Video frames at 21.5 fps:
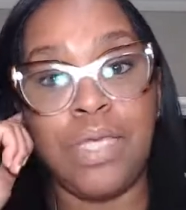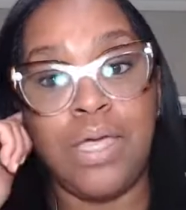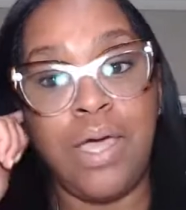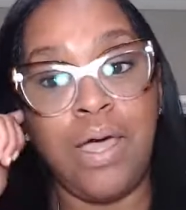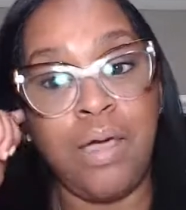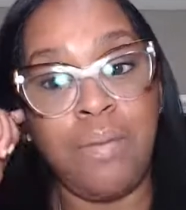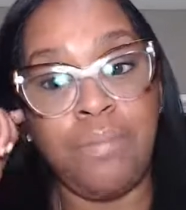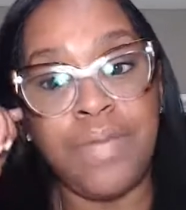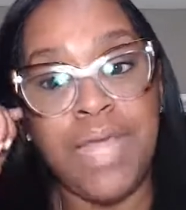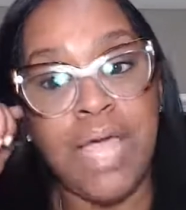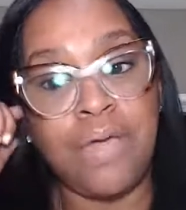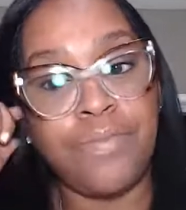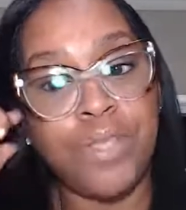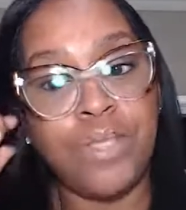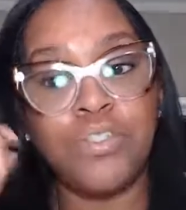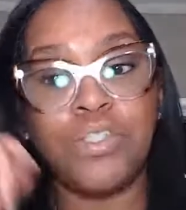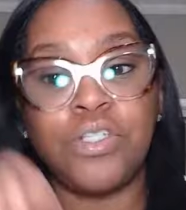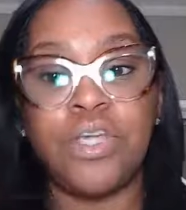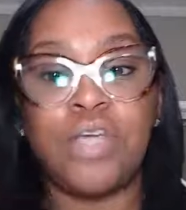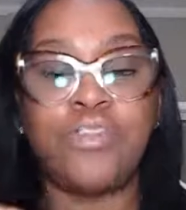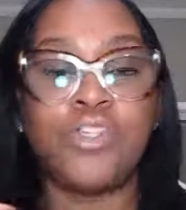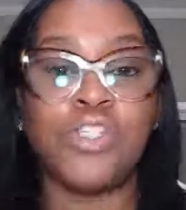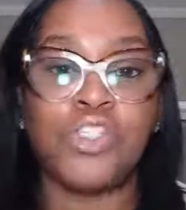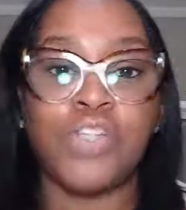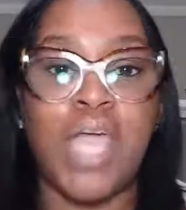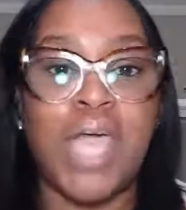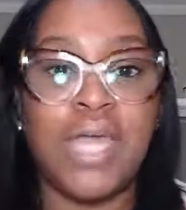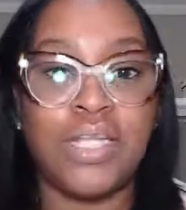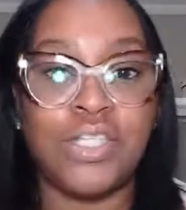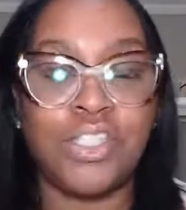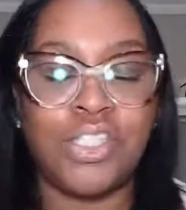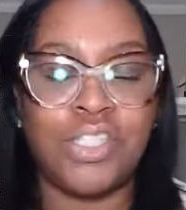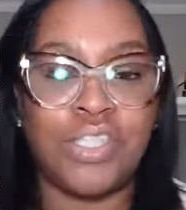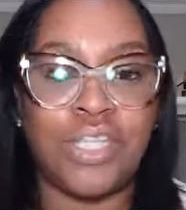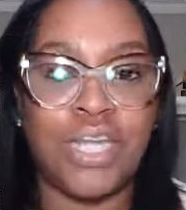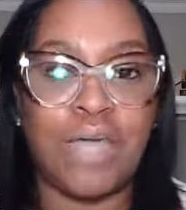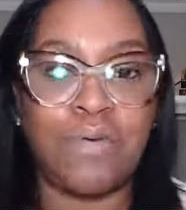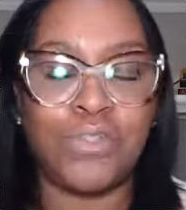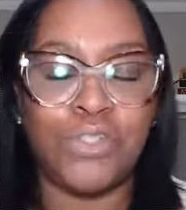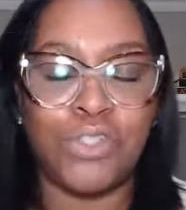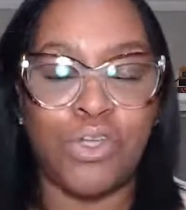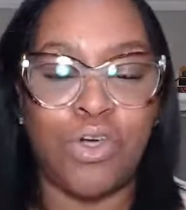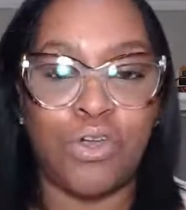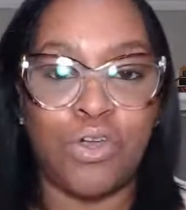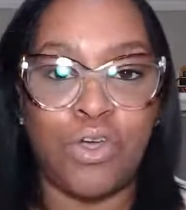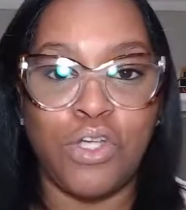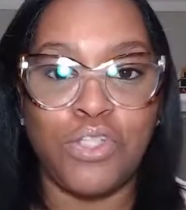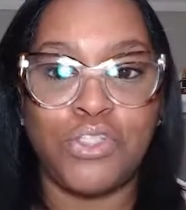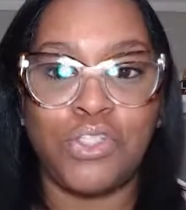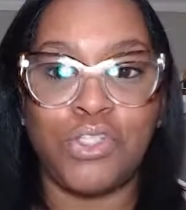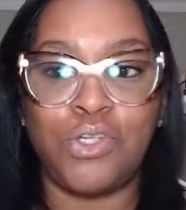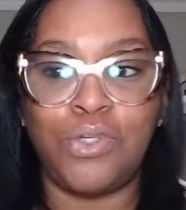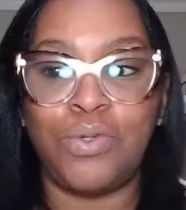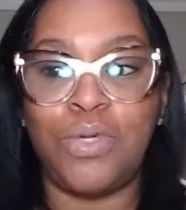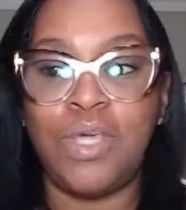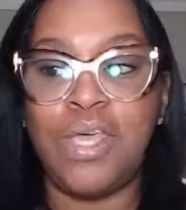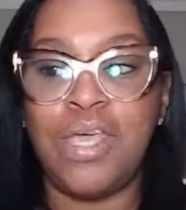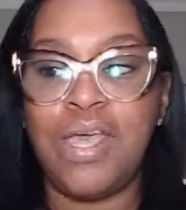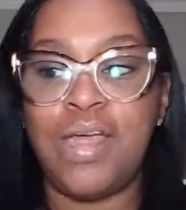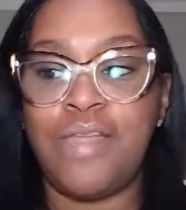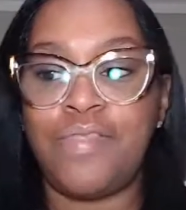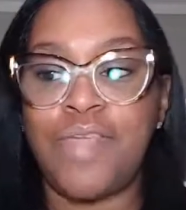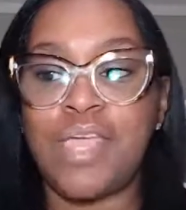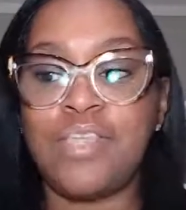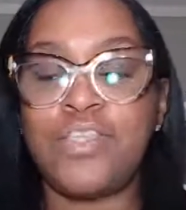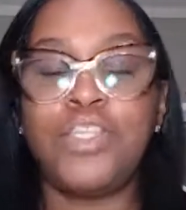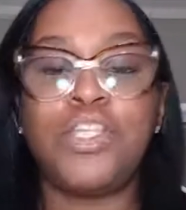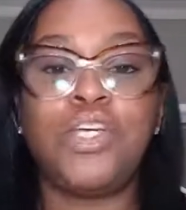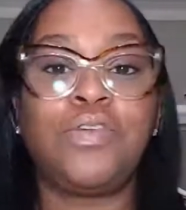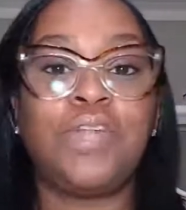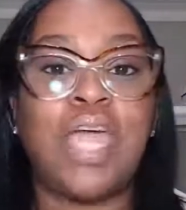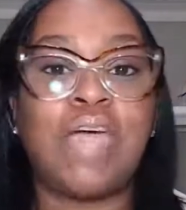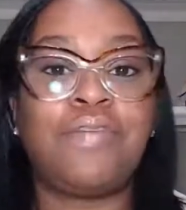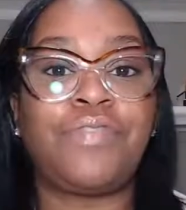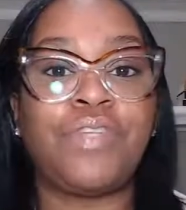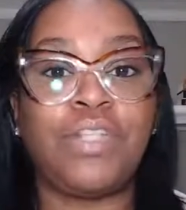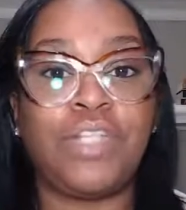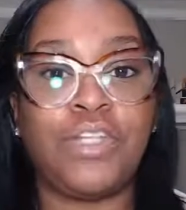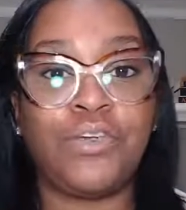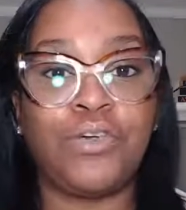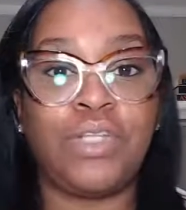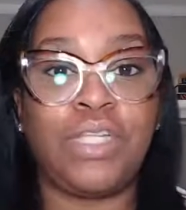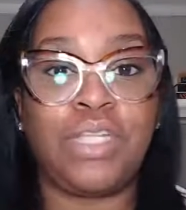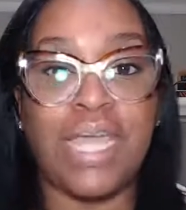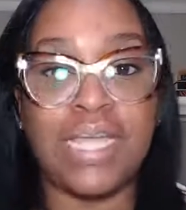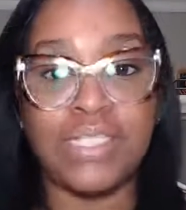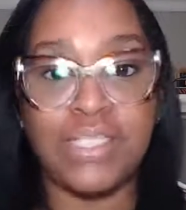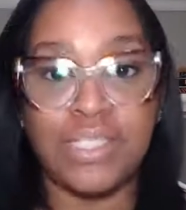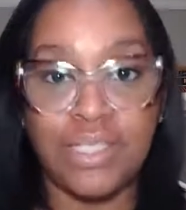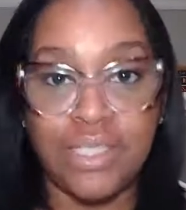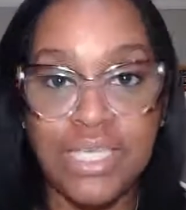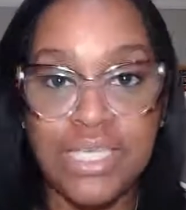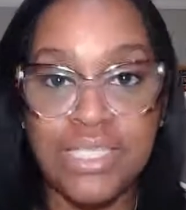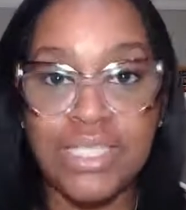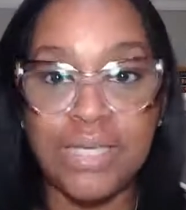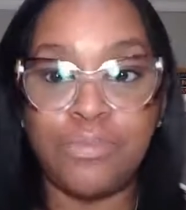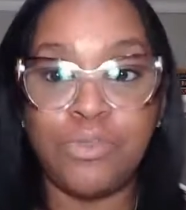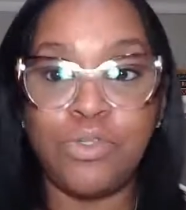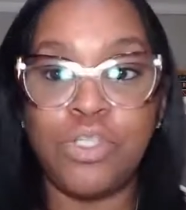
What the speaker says: Now there's another strategy that I was taught also, that you don't have to literally like delete them.